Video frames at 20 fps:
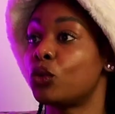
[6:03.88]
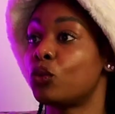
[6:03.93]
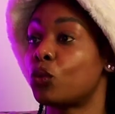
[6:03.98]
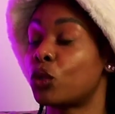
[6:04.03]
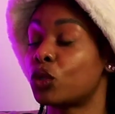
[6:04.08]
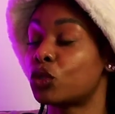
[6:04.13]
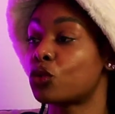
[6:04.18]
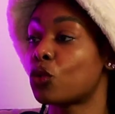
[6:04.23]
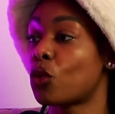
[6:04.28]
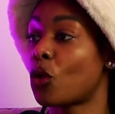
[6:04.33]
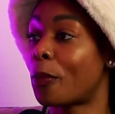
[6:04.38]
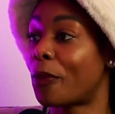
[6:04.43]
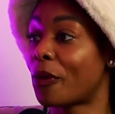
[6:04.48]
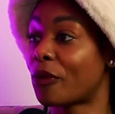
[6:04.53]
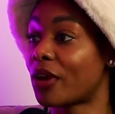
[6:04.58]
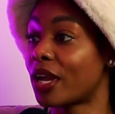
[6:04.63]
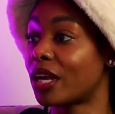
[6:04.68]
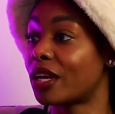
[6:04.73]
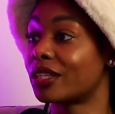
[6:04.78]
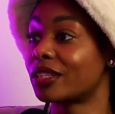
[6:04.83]
who want to
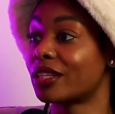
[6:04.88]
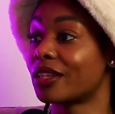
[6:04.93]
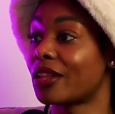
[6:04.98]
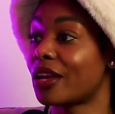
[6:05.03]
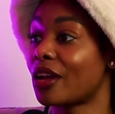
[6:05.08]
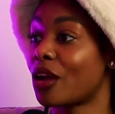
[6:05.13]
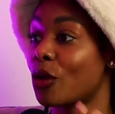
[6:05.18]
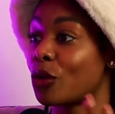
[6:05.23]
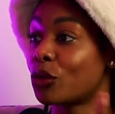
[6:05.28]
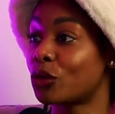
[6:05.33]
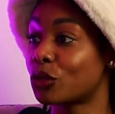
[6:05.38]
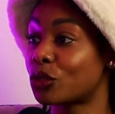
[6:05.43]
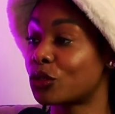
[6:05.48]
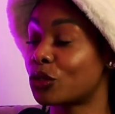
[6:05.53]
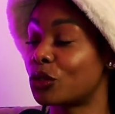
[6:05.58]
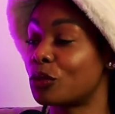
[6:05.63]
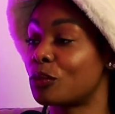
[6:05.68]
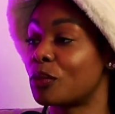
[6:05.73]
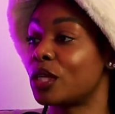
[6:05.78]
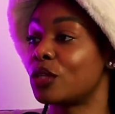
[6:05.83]
operate under their own
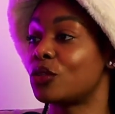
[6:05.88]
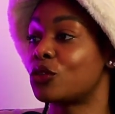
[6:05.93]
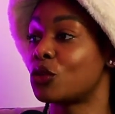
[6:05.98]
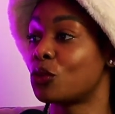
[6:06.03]
autonomy,